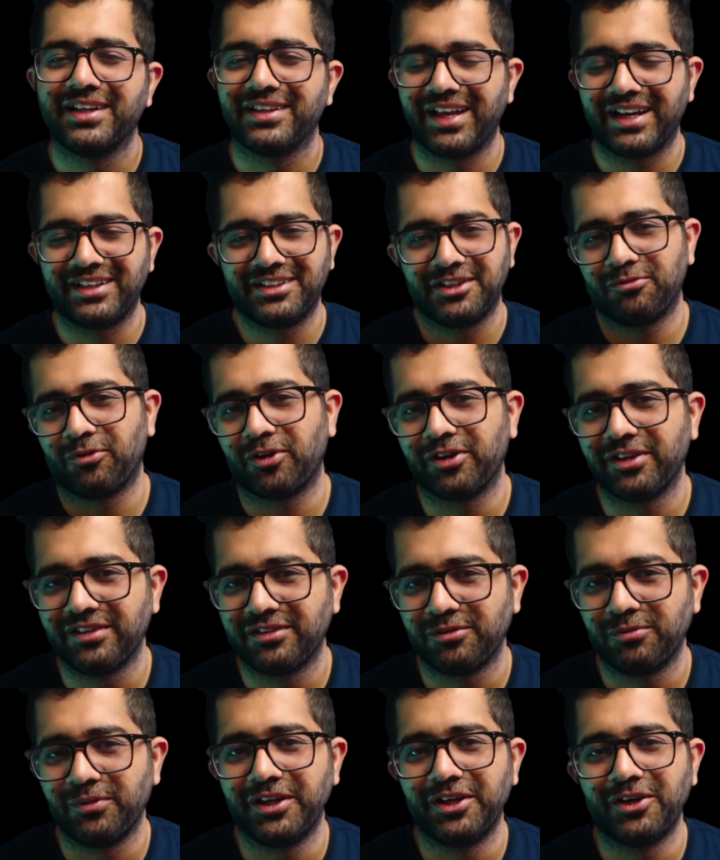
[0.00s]
That's it for
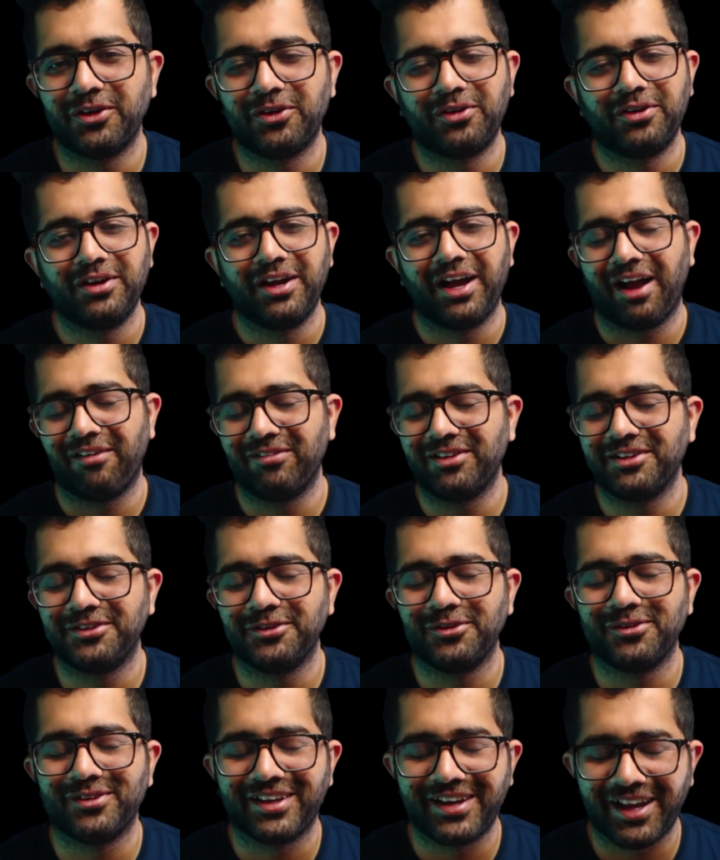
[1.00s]
this video. I will
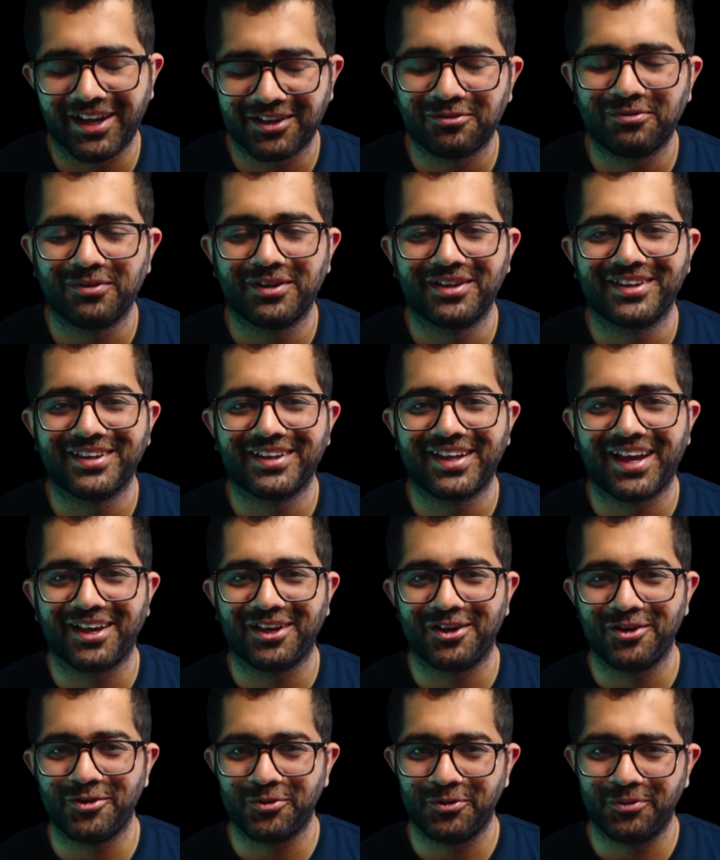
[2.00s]
see you in the next one.
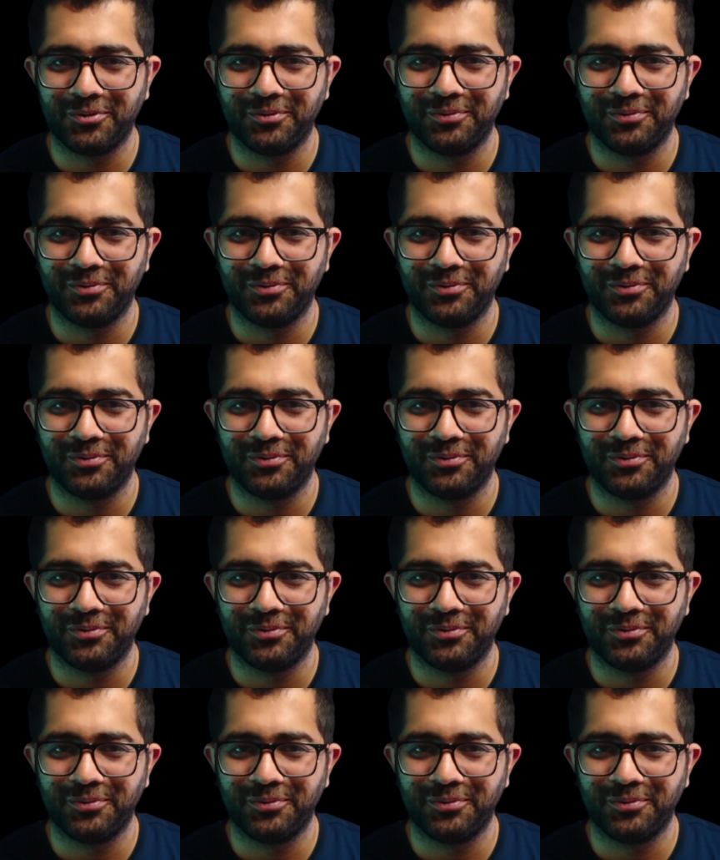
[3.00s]
Thank you.